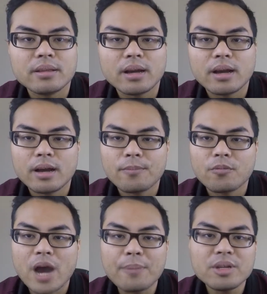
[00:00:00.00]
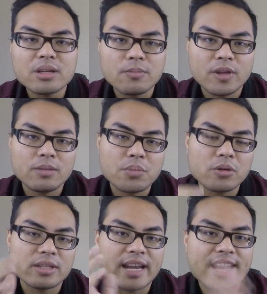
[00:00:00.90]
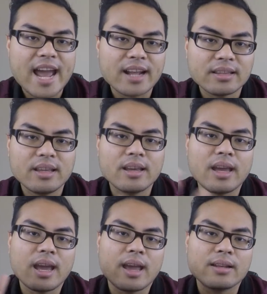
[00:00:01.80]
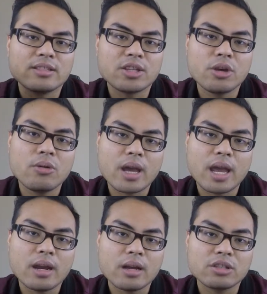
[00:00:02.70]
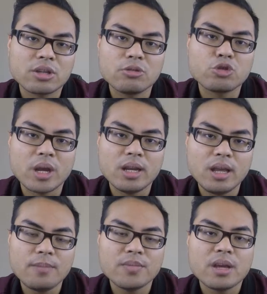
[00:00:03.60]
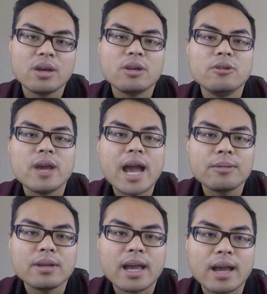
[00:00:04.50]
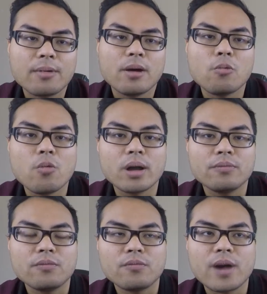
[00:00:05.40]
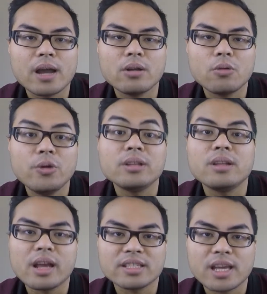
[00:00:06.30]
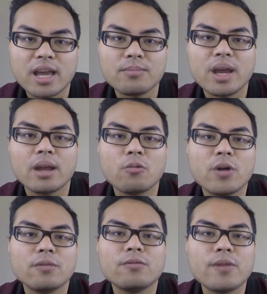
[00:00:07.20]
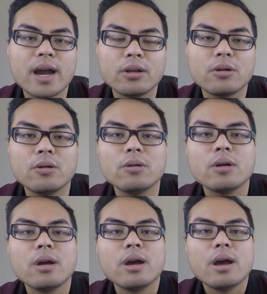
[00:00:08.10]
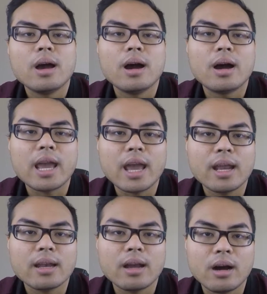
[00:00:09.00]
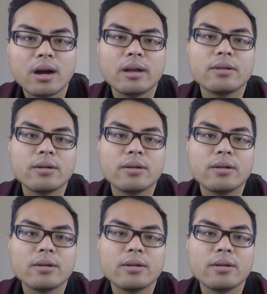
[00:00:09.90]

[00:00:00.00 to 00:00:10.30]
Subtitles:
After you complete both didactic and hand-on skill training, you have to have one final written exam and one final hand-on